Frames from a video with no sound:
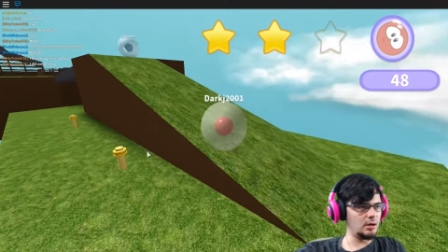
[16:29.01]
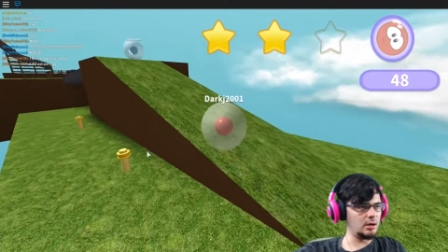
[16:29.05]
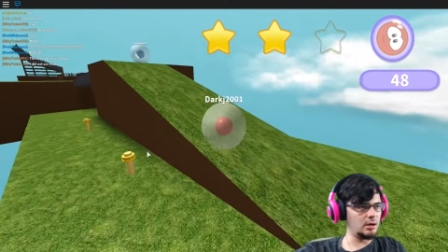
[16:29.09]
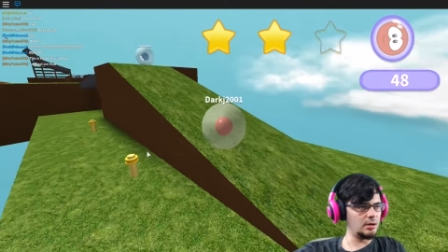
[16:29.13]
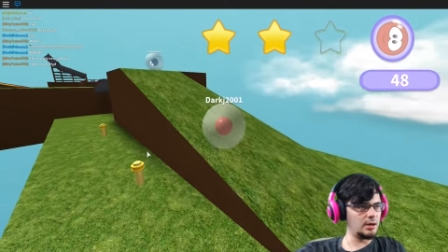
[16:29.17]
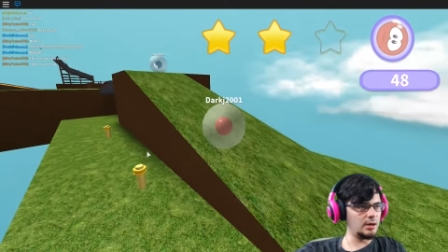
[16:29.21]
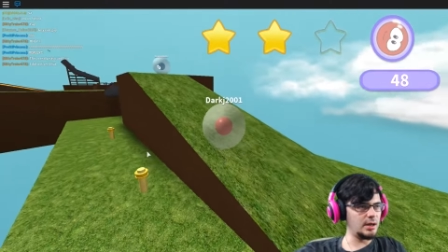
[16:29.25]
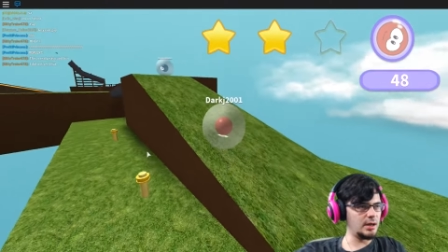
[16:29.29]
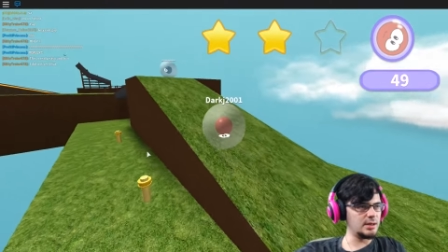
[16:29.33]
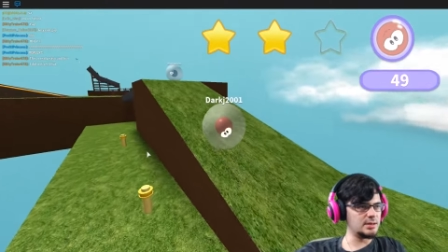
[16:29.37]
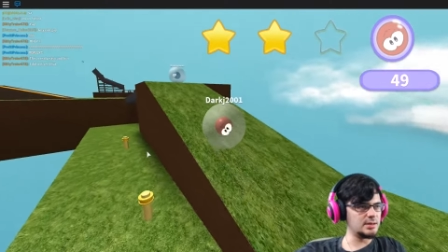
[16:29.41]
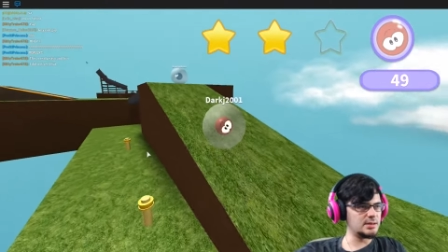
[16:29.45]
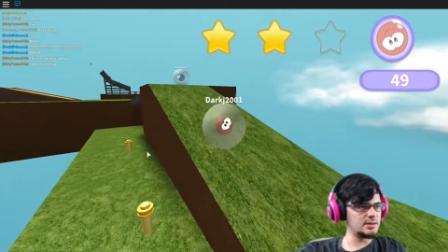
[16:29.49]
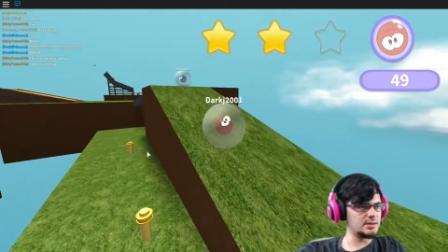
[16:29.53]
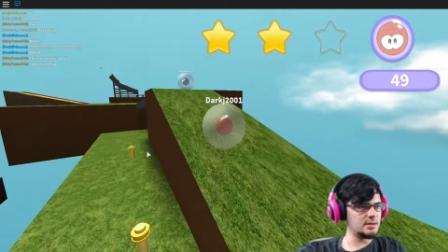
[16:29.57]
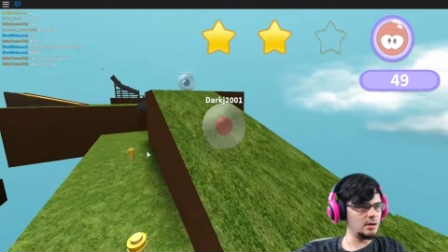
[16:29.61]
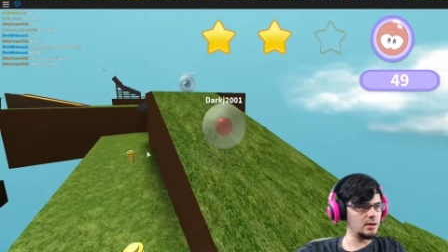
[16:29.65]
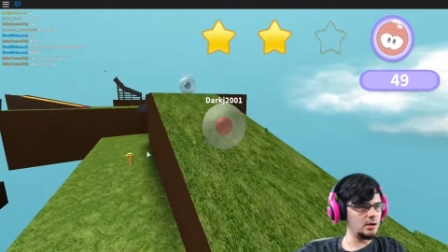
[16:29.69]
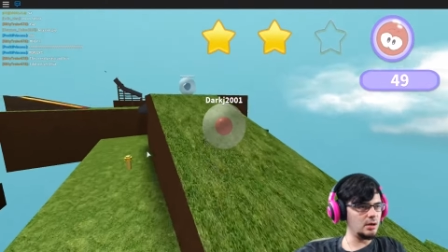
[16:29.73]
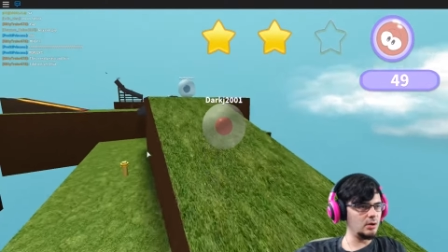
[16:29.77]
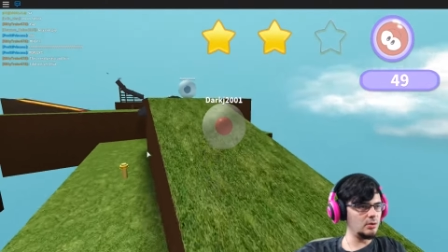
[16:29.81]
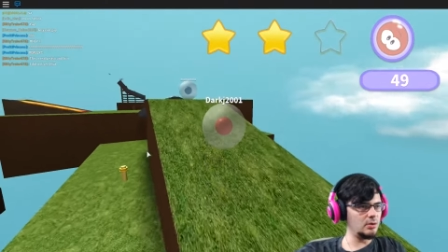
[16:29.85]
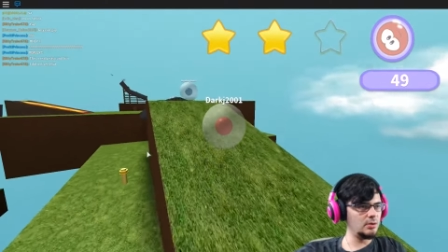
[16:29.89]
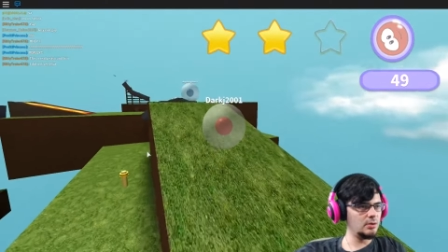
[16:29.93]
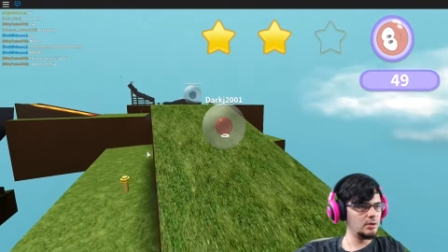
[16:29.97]
Alright,
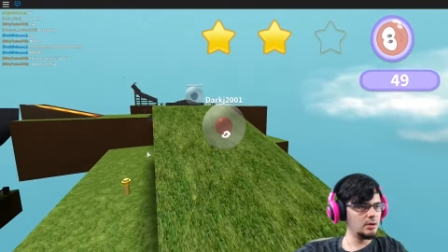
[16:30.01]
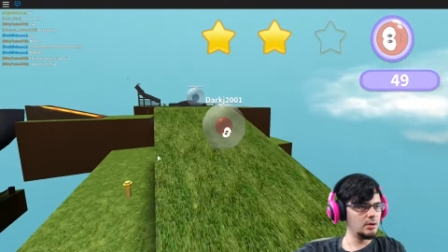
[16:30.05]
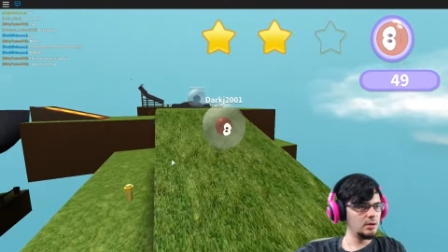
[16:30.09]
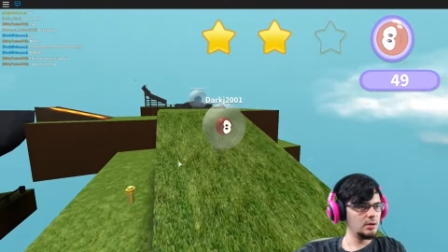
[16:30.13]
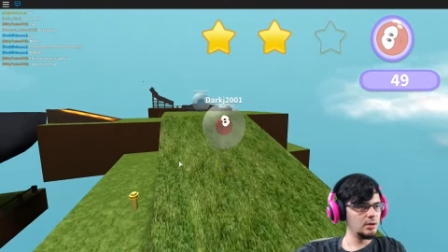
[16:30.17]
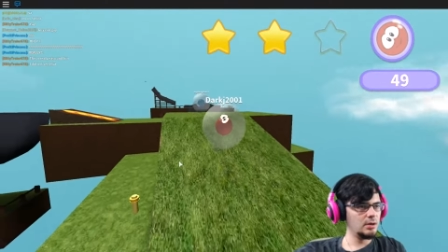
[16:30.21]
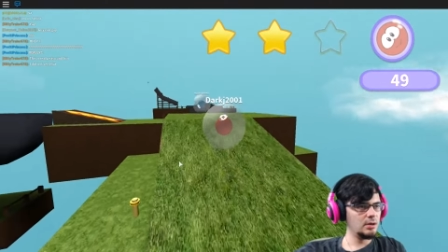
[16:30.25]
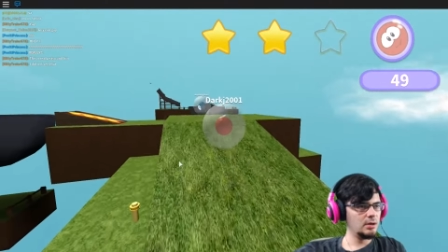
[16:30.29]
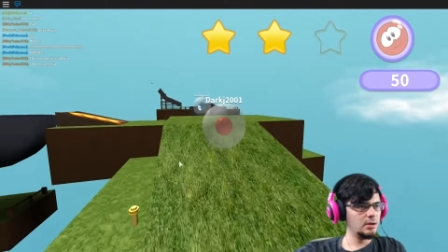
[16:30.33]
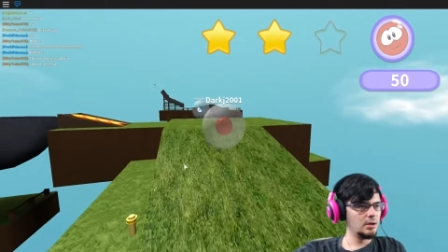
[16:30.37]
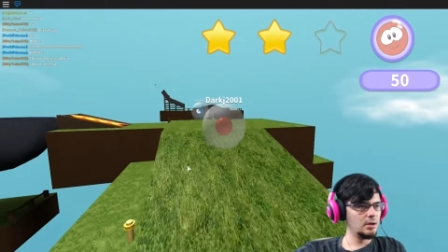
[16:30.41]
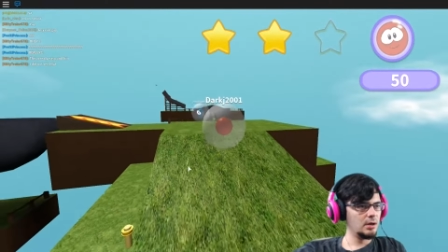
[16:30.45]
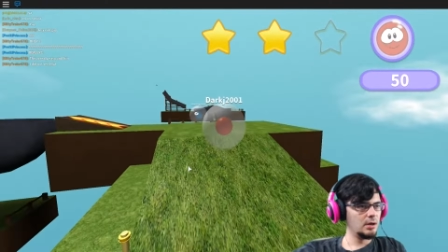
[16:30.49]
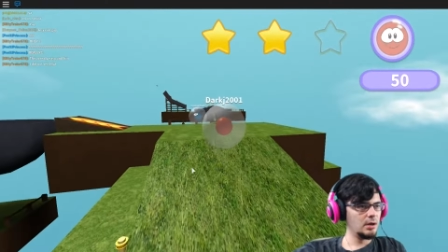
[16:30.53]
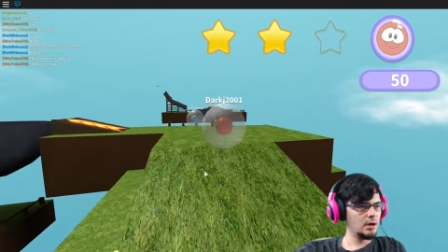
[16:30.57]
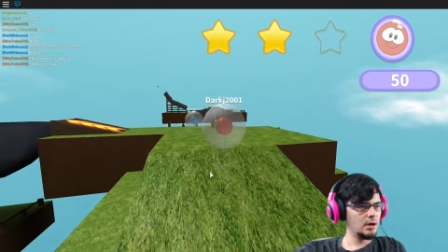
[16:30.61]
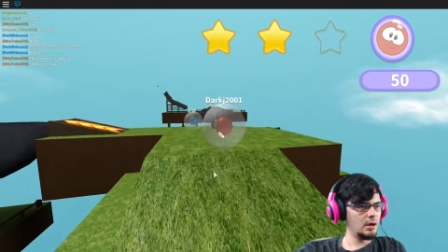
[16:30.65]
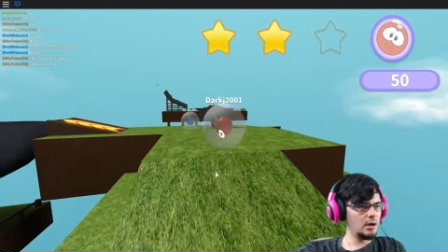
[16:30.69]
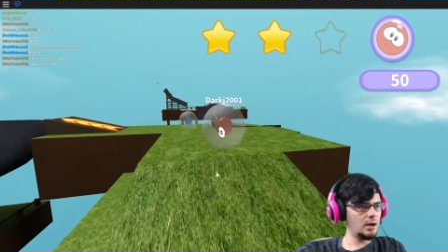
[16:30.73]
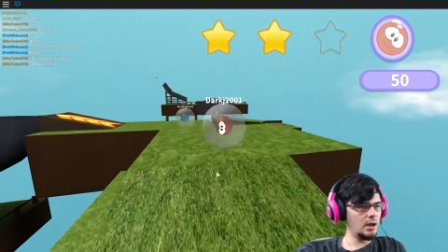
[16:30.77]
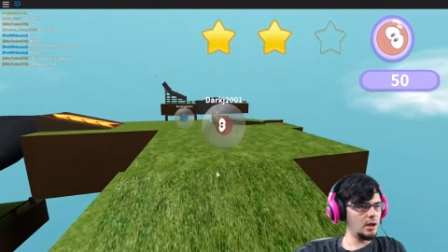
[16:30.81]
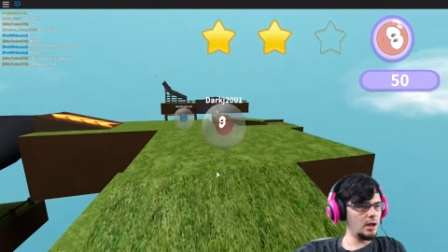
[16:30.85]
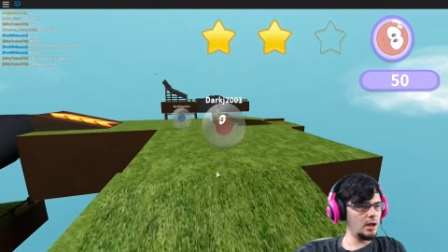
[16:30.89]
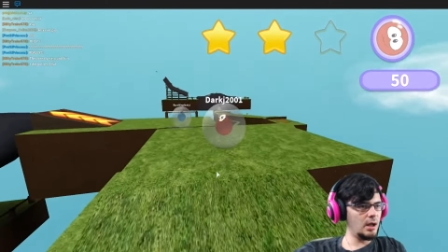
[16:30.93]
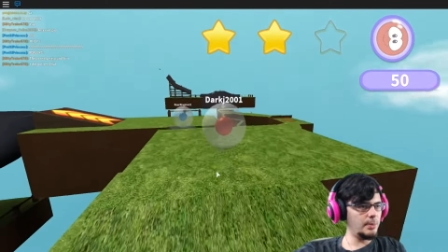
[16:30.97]
so,
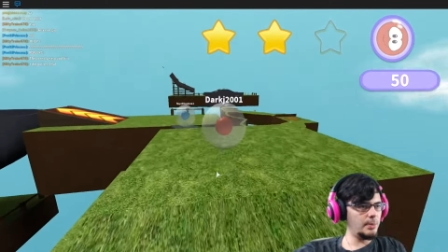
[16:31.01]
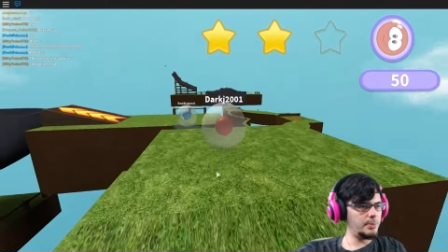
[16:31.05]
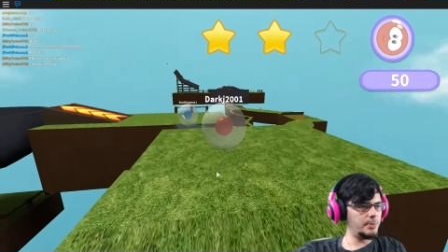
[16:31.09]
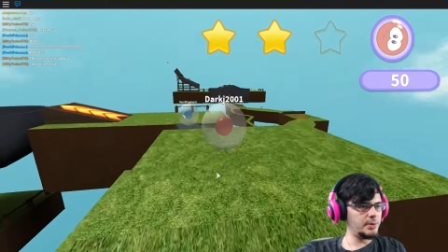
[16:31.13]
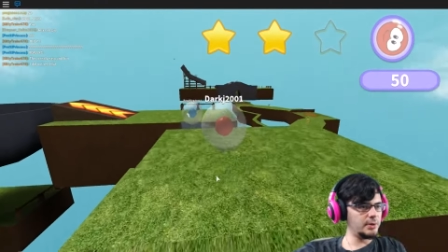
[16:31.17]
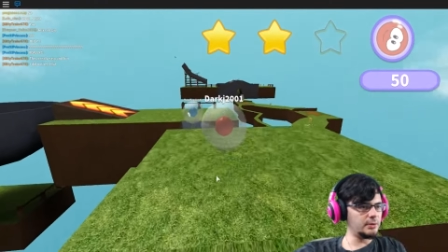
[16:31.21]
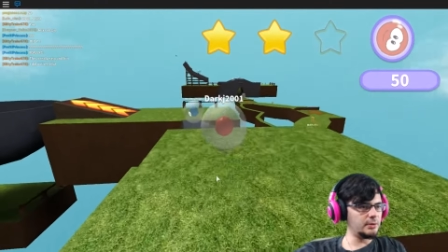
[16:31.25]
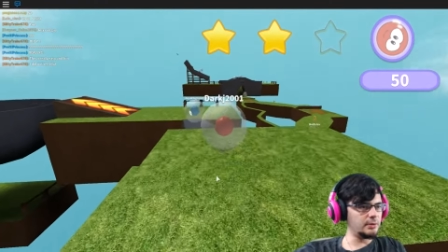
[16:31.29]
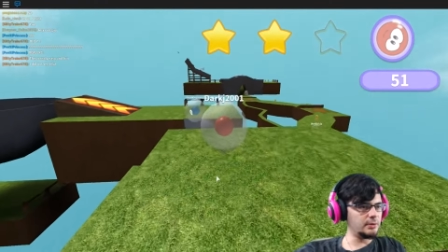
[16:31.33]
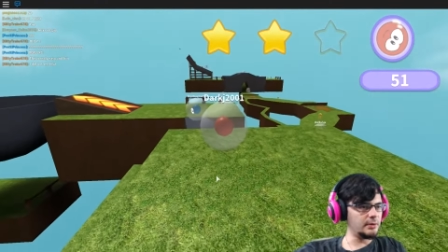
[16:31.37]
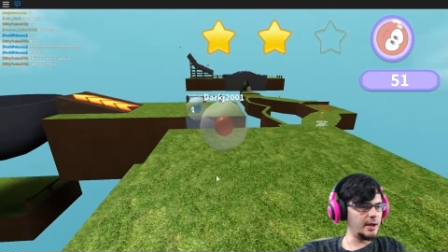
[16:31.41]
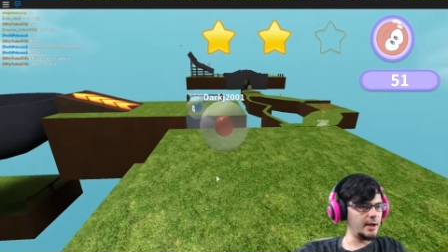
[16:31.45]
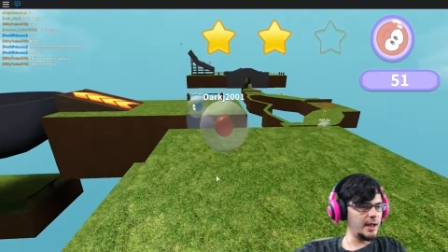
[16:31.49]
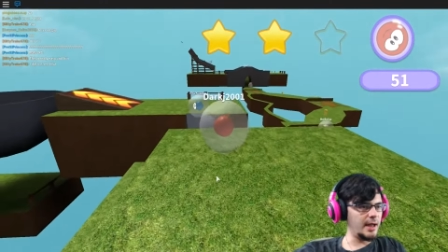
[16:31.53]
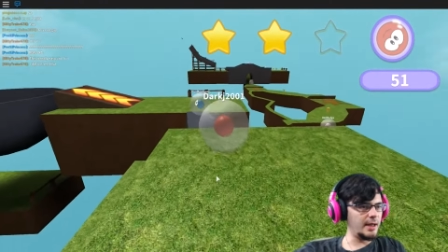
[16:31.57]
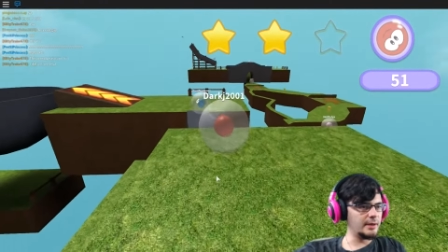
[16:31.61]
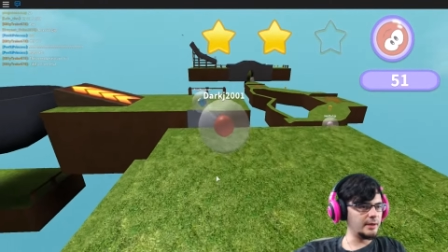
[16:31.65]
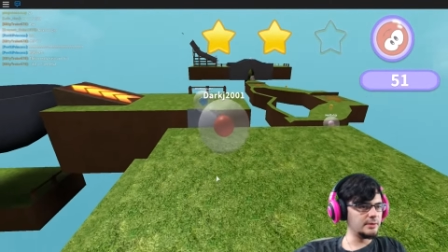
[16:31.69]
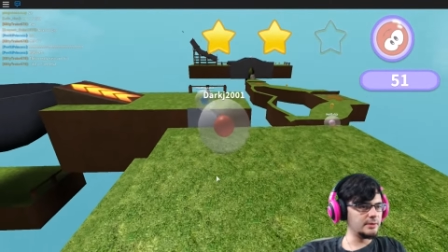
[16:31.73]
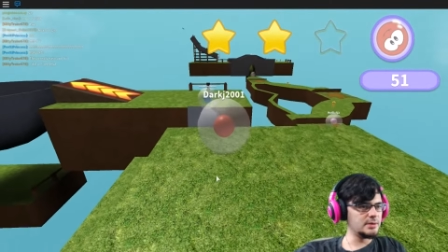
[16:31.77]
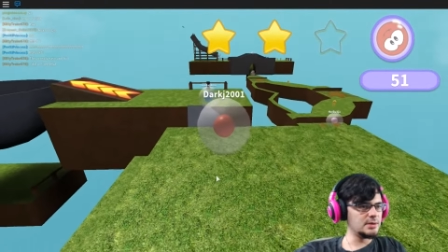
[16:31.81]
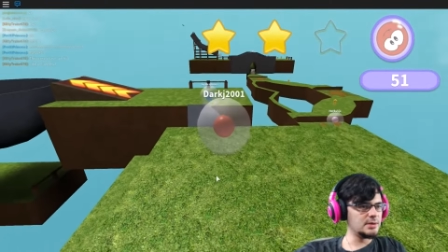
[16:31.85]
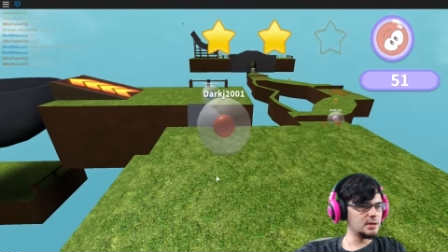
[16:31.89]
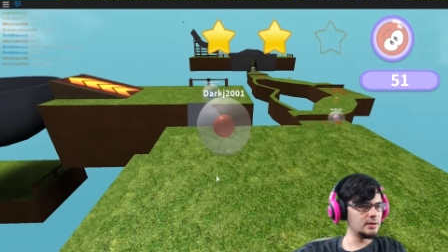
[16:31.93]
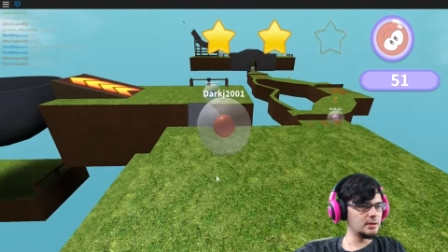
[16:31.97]
up and
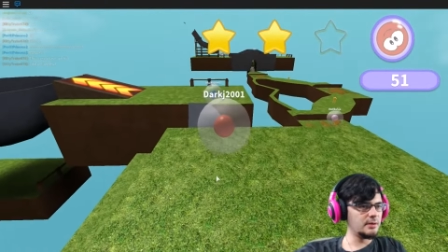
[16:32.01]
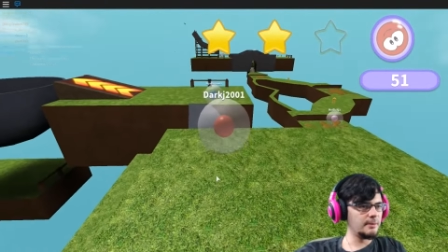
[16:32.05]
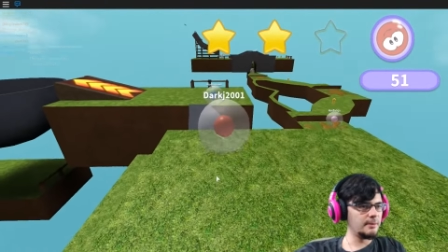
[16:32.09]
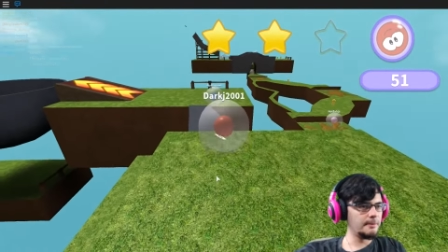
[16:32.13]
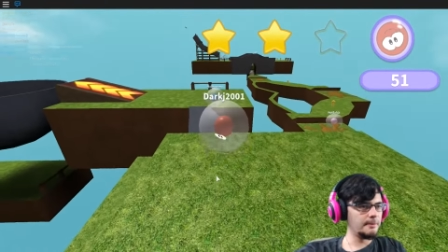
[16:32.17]
around,